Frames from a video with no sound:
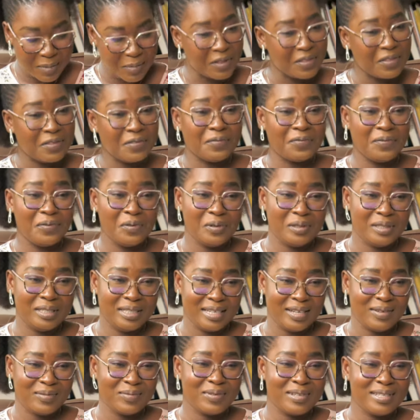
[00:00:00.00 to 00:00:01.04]
about the
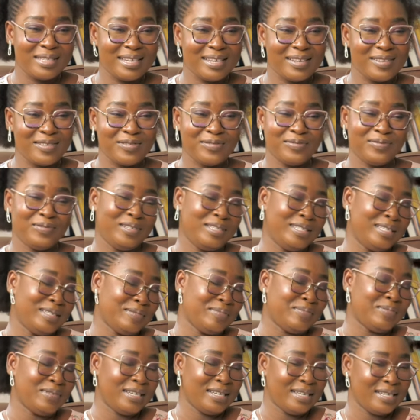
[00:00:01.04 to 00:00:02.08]
future, what are your future
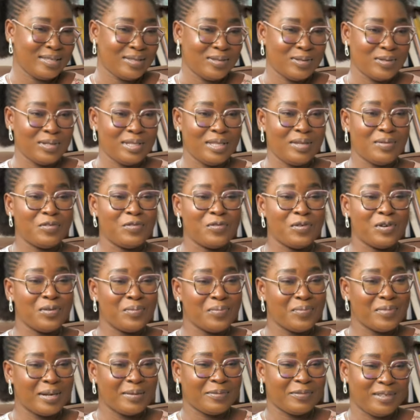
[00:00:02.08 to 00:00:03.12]
plans or the
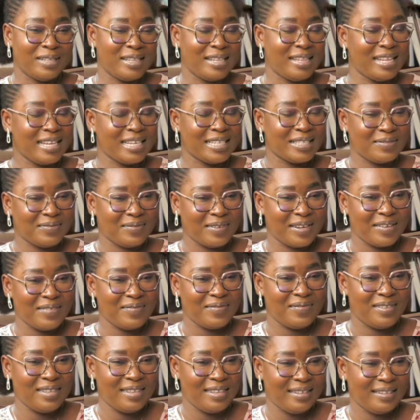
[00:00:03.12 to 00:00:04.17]
roadmap for the next 5
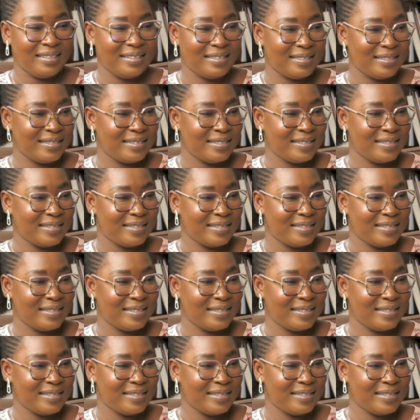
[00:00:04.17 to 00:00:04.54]
years?